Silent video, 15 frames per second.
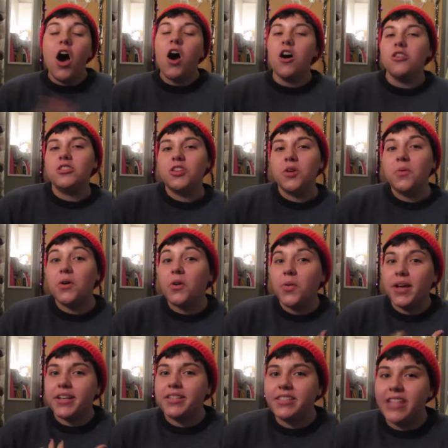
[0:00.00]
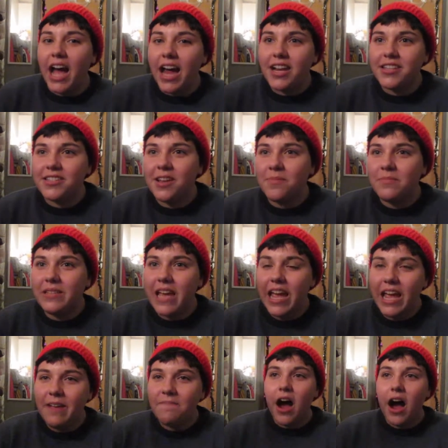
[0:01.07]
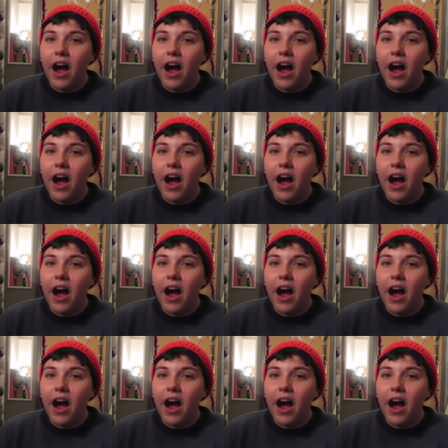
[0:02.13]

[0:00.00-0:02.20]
Also, a quick status update.